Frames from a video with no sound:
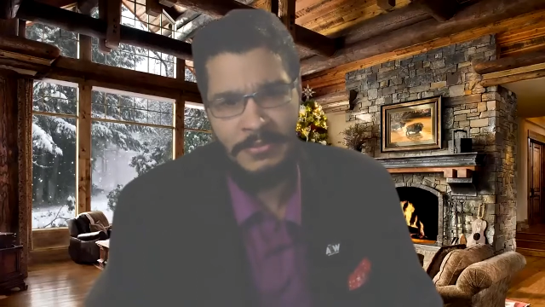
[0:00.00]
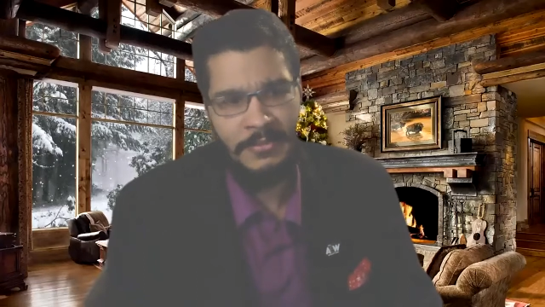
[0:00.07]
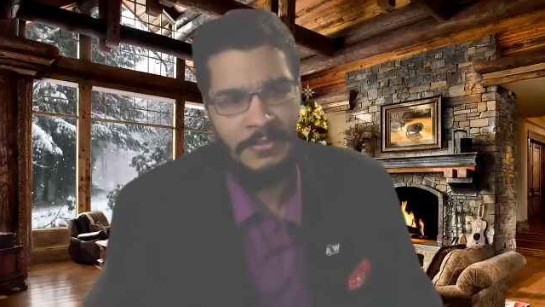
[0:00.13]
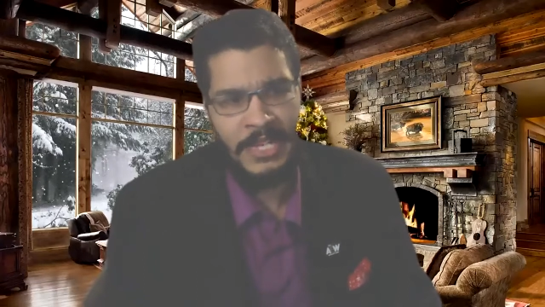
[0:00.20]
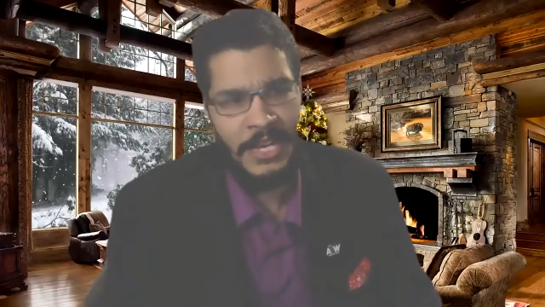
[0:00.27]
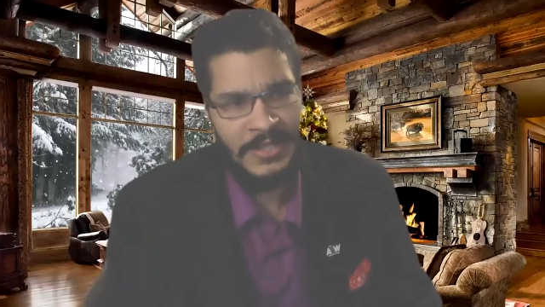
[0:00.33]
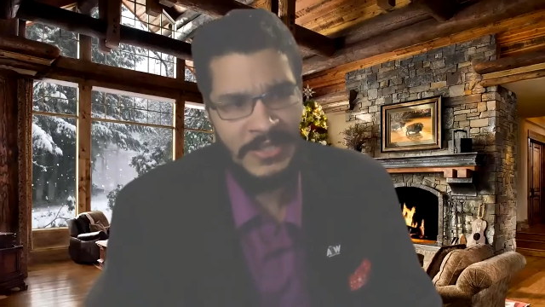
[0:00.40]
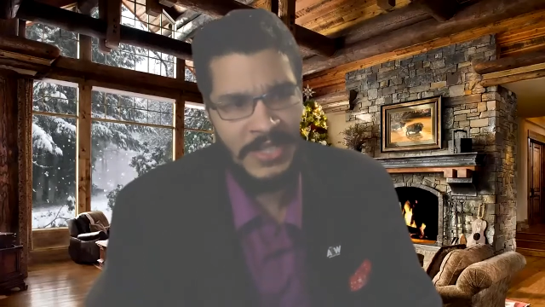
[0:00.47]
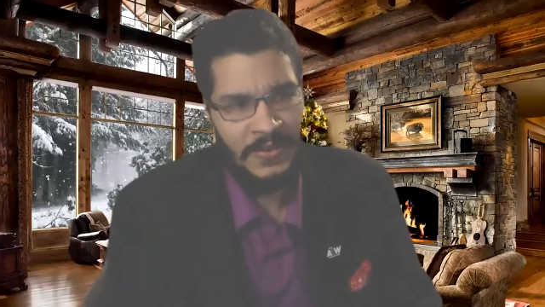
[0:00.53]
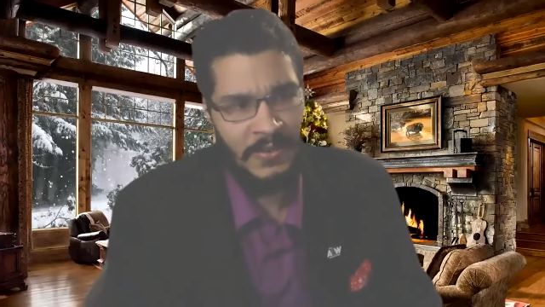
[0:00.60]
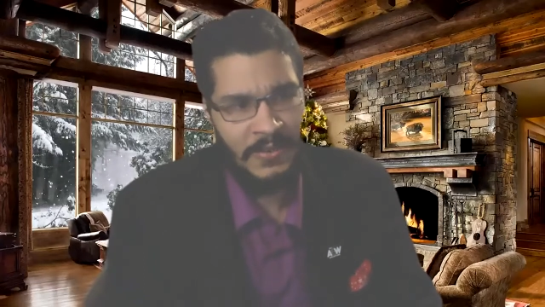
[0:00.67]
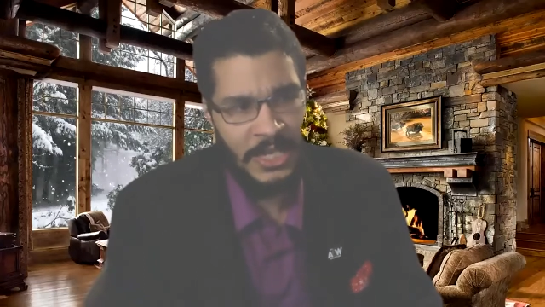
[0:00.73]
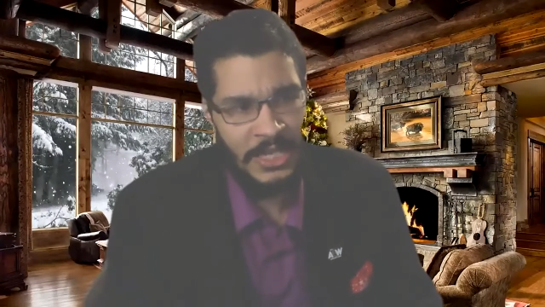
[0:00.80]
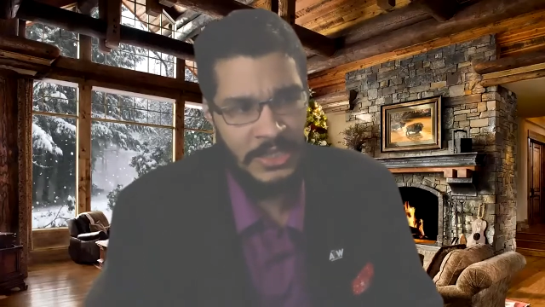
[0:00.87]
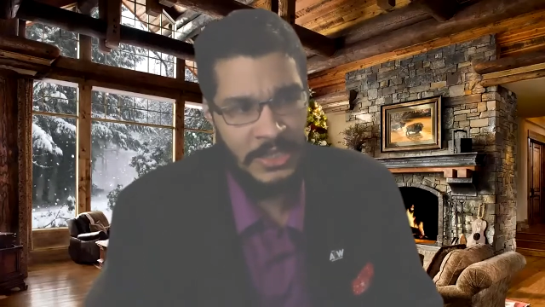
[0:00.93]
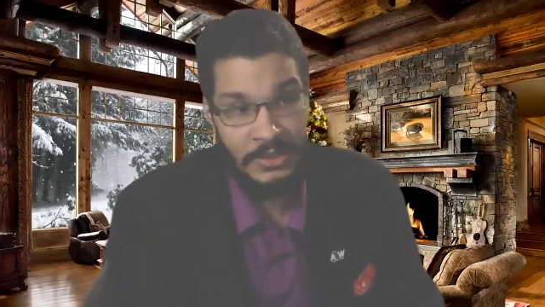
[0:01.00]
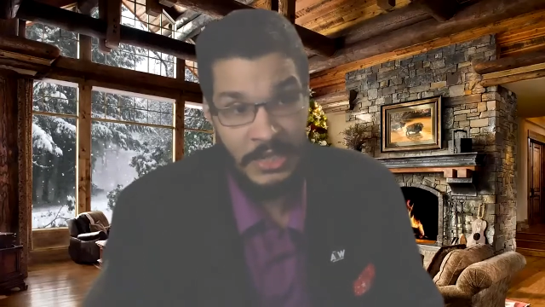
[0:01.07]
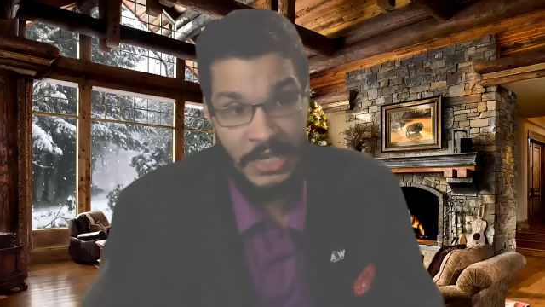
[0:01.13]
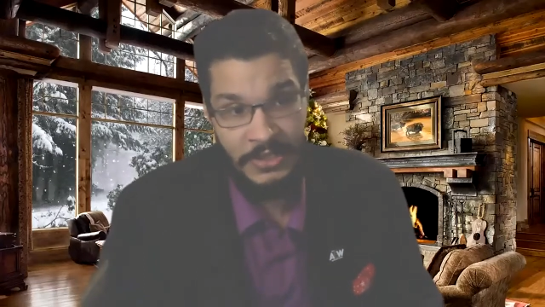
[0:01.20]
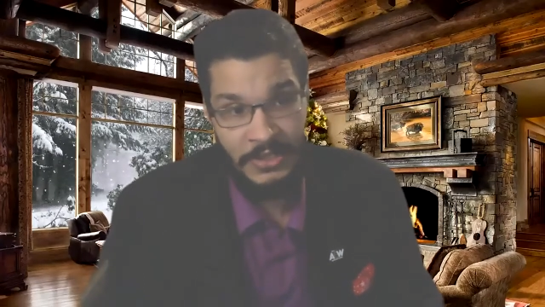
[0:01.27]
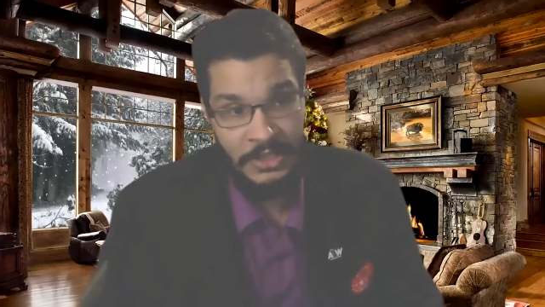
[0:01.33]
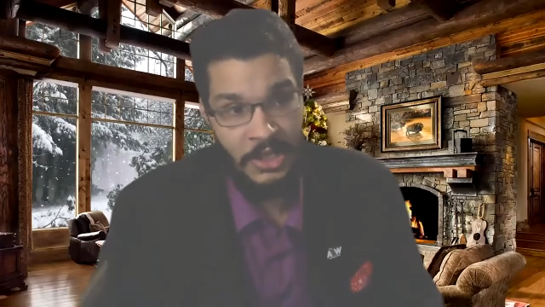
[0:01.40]
take 7 minutes to
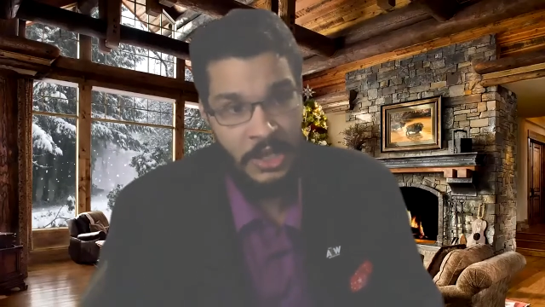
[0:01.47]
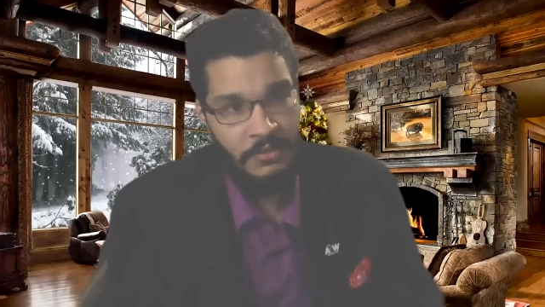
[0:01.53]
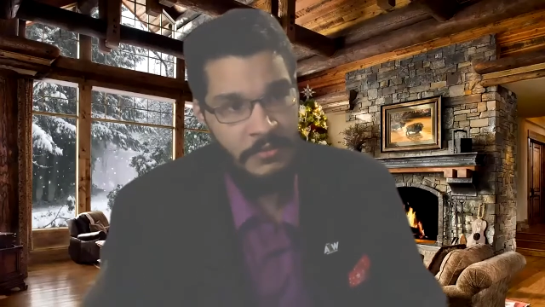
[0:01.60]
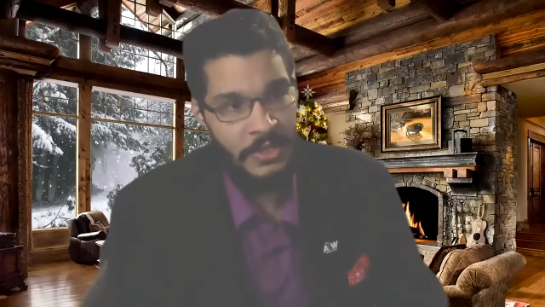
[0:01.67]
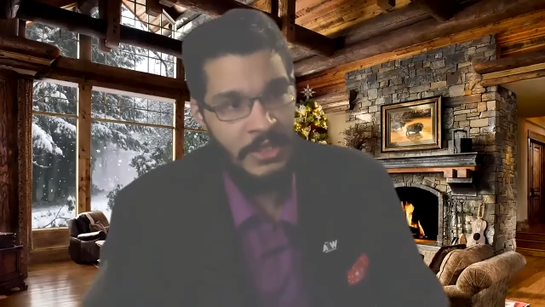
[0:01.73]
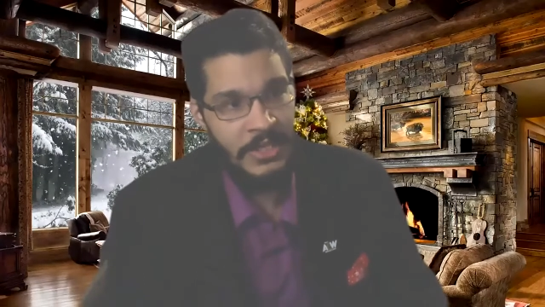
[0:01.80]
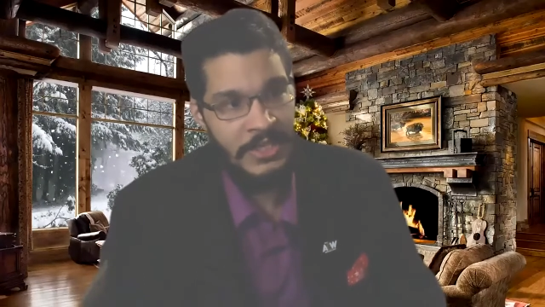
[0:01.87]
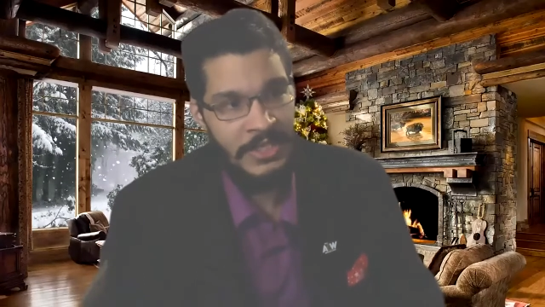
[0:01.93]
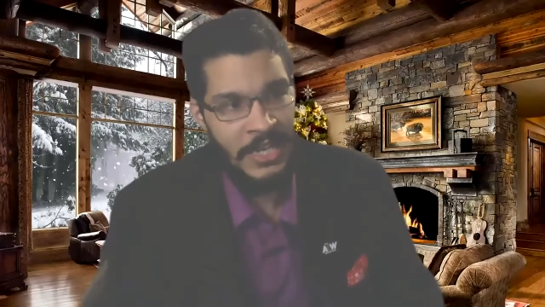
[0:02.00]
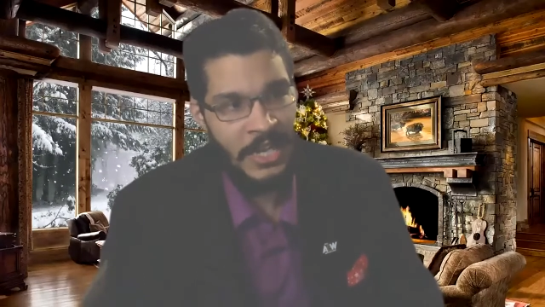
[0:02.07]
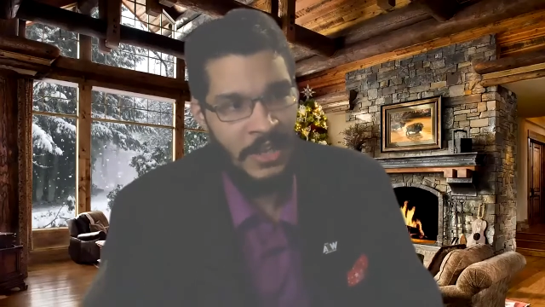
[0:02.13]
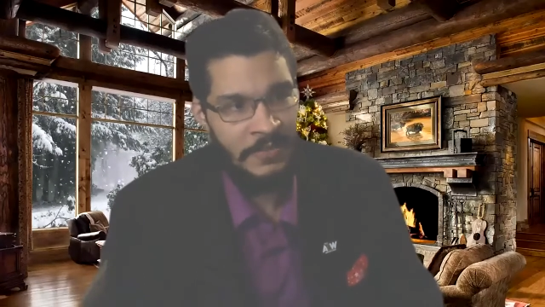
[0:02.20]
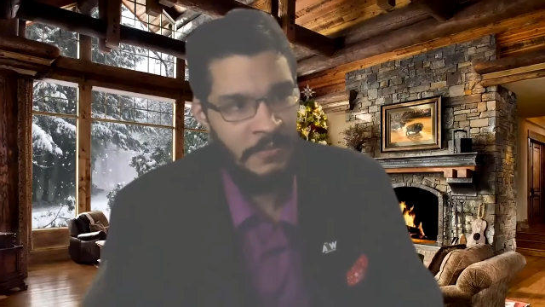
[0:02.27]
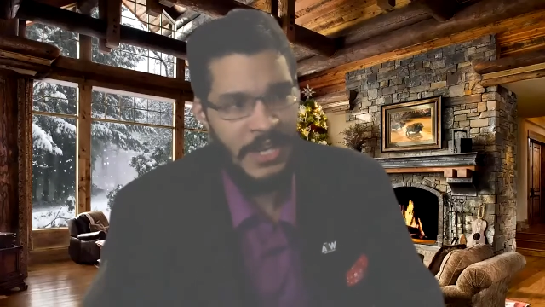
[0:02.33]
actually talk about one of these talents,